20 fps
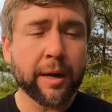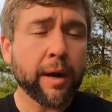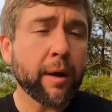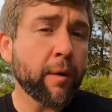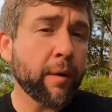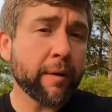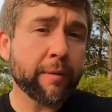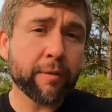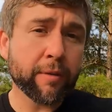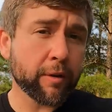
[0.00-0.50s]

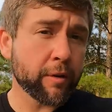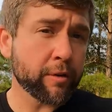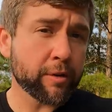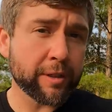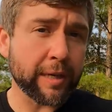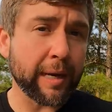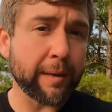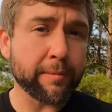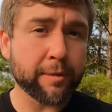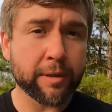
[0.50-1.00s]
However, there's
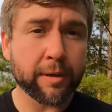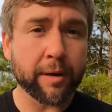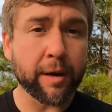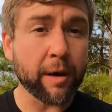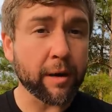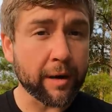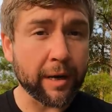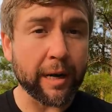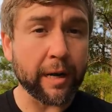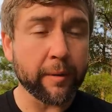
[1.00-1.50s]
times in
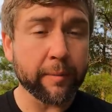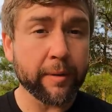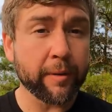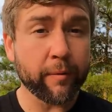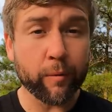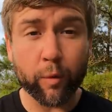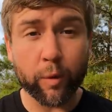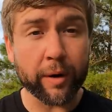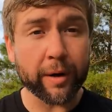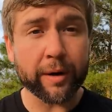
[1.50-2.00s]
our economy
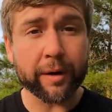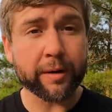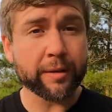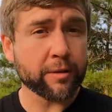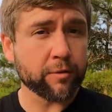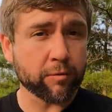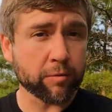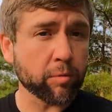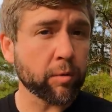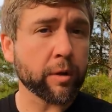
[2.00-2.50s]
where
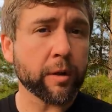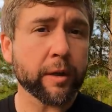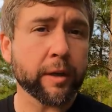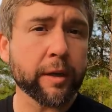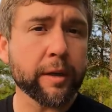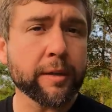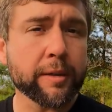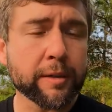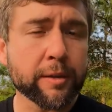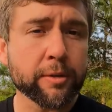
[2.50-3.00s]
it's really
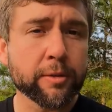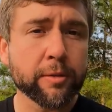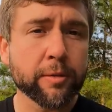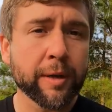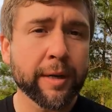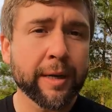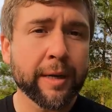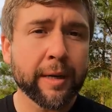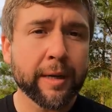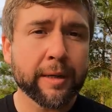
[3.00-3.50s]
good to
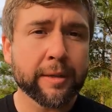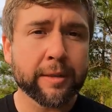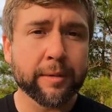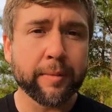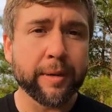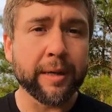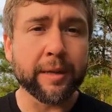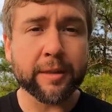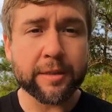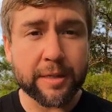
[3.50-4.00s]

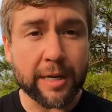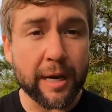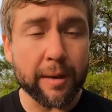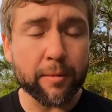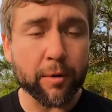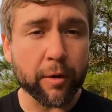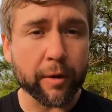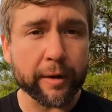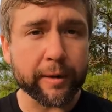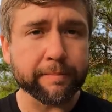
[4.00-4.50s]
be in the stock
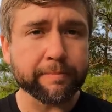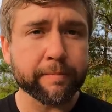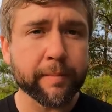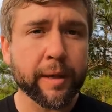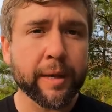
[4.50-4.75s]
market.